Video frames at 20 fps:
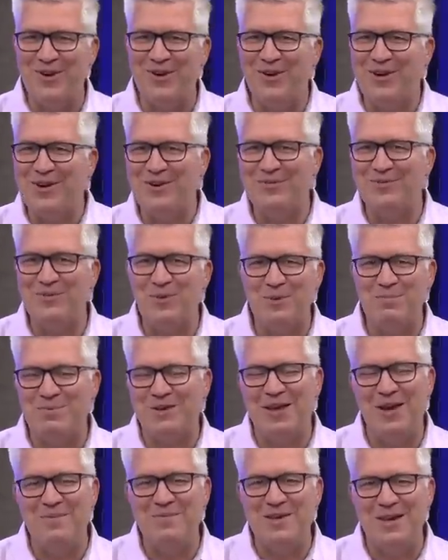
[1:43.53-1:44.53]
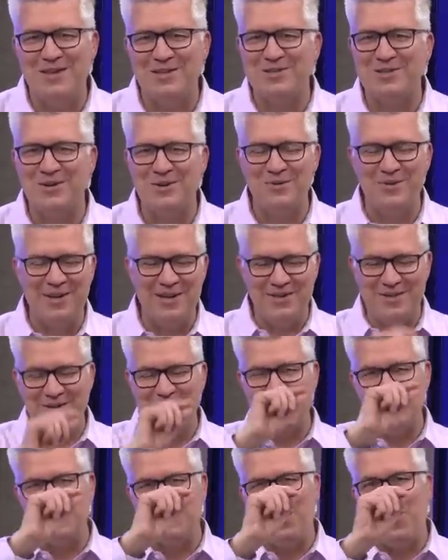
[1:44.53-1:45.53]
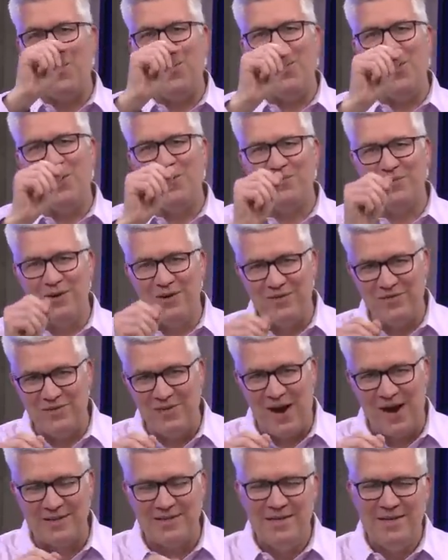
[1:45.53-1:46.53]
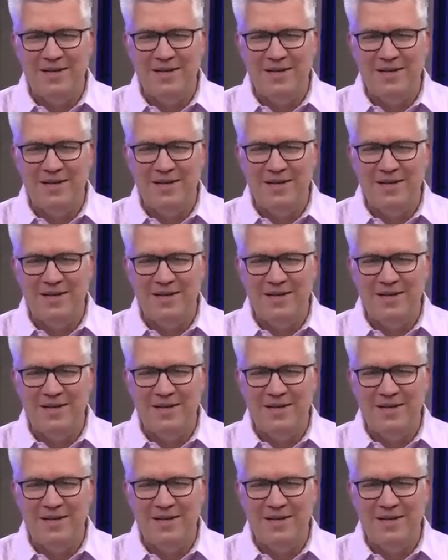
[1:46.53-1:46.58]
going into four P M Eastern, we get this rollover effect.